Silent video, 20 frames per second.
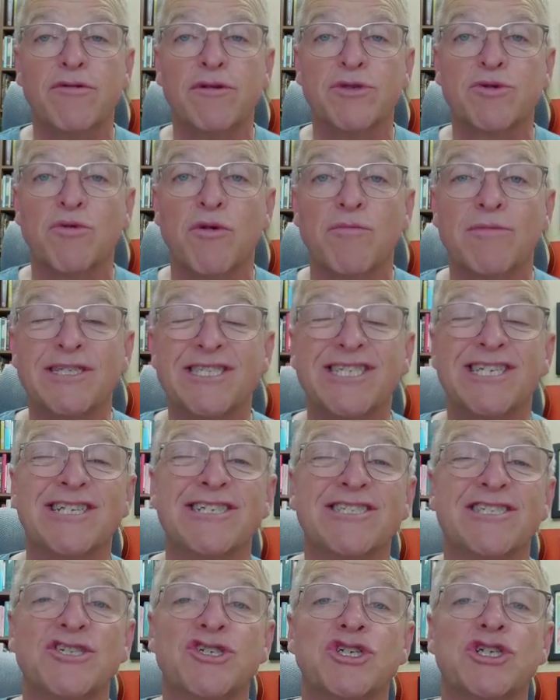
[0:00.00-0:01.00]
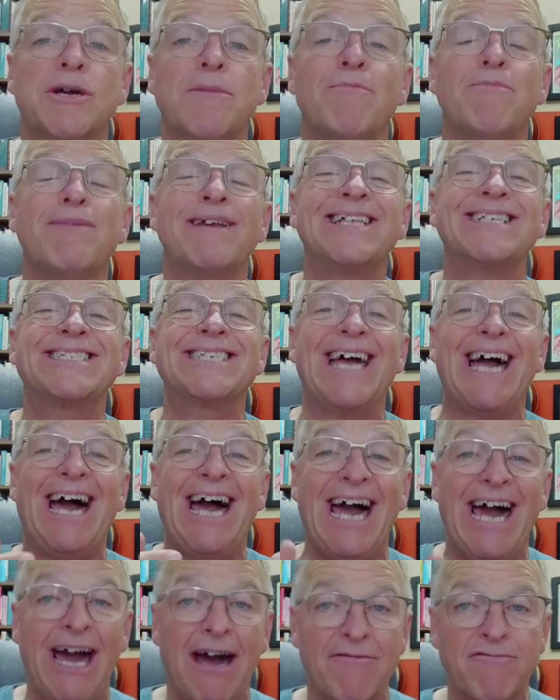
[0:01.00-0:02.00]
to his Roman citizenship, but it's
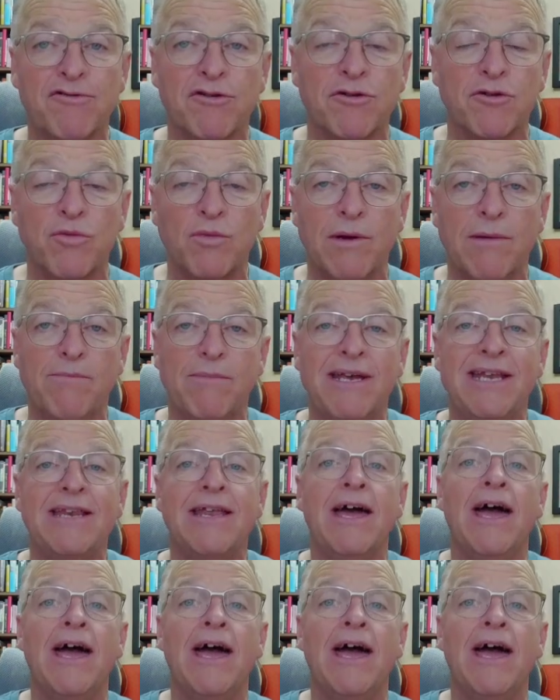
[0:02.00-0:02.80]
after the whipping,